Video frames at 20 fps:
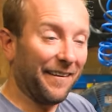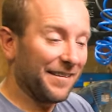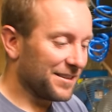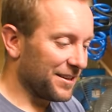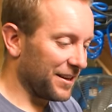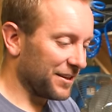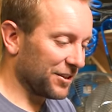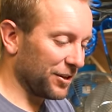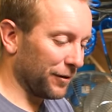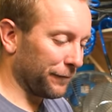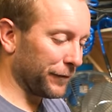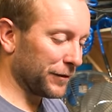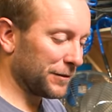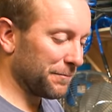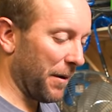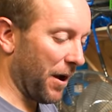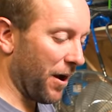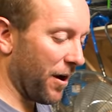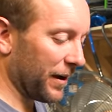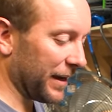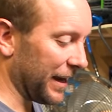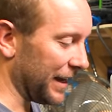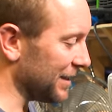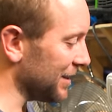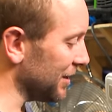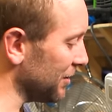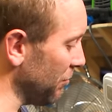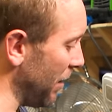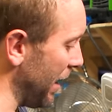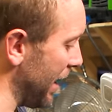So it's good for
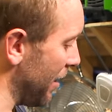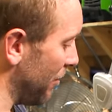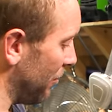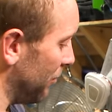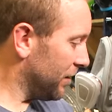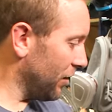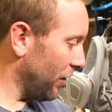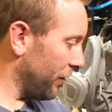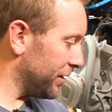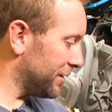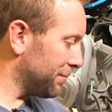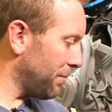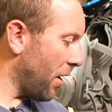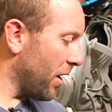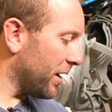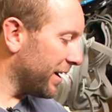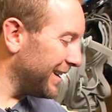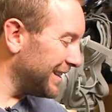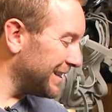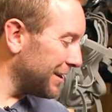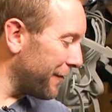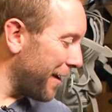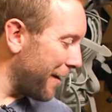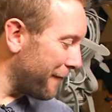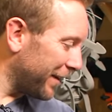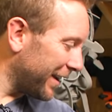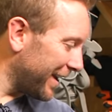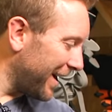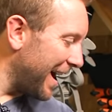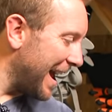sparkies as well. Not that sparkies have
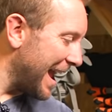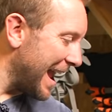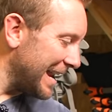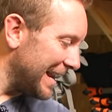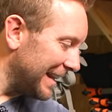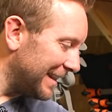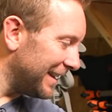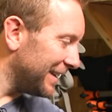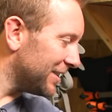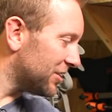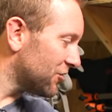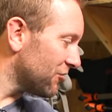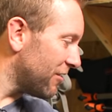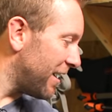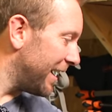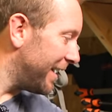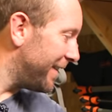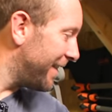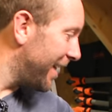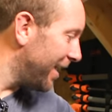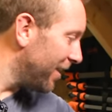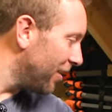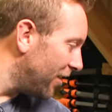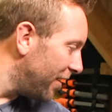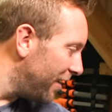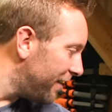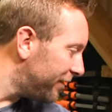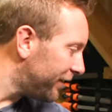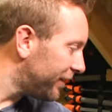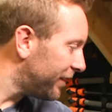ever cut anything straight in their
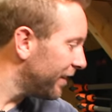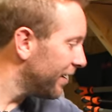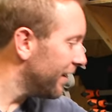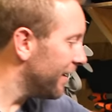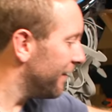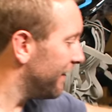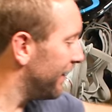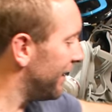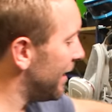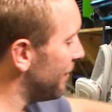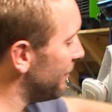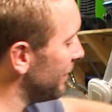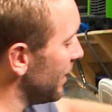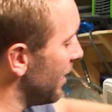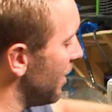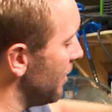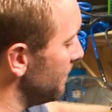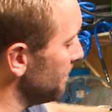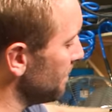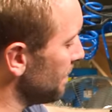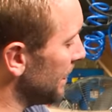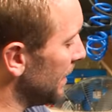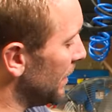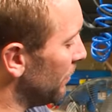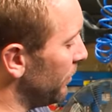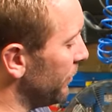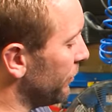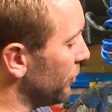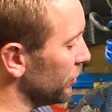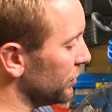lives, but there we go.
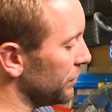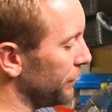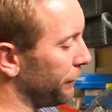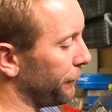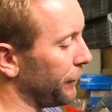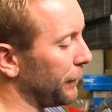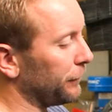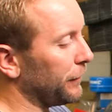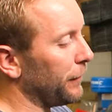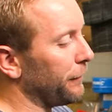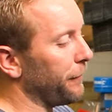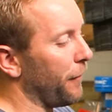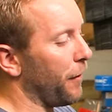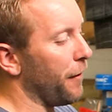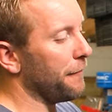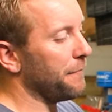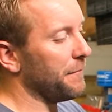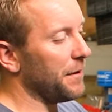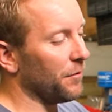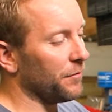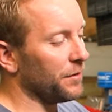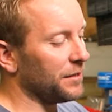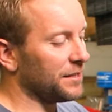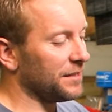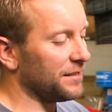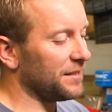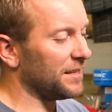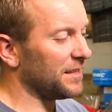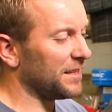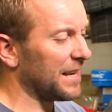We've got some 55 mil. This
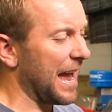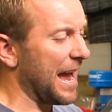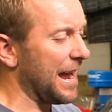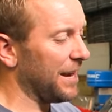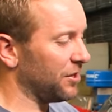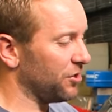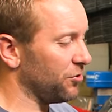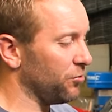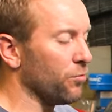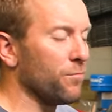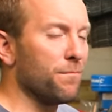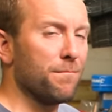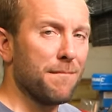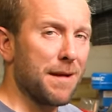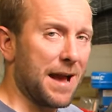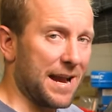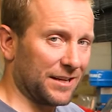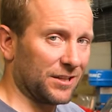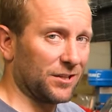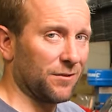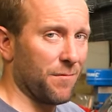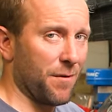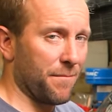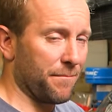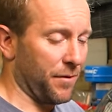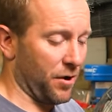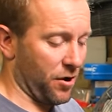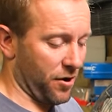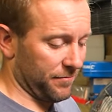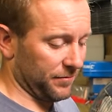is its actual
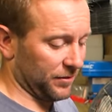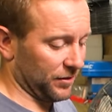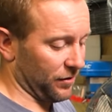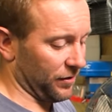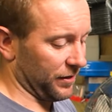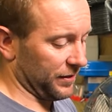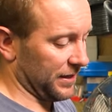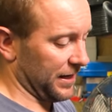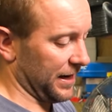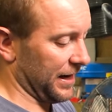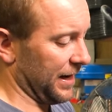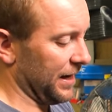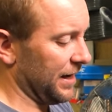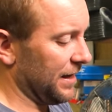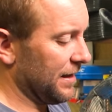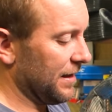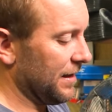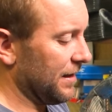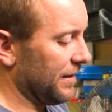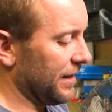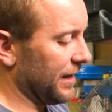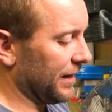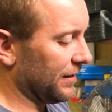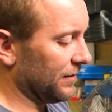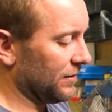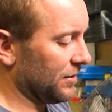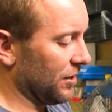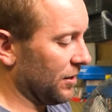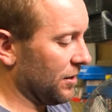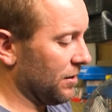maximum pipe size here that it
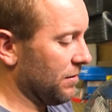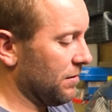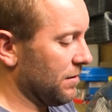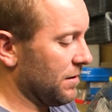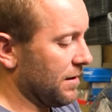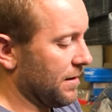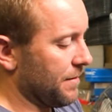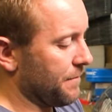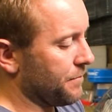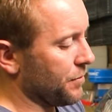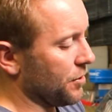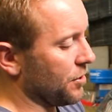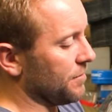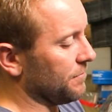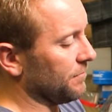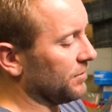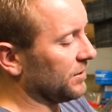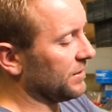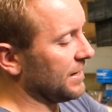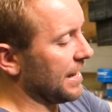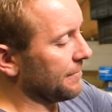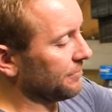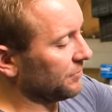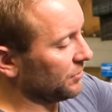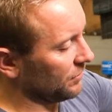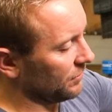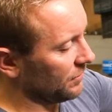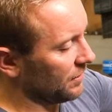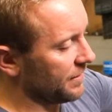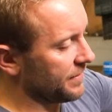can do. Boom,
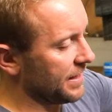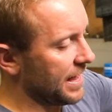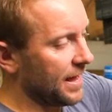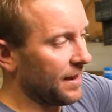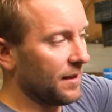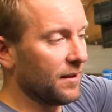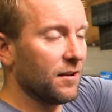snaps on like that.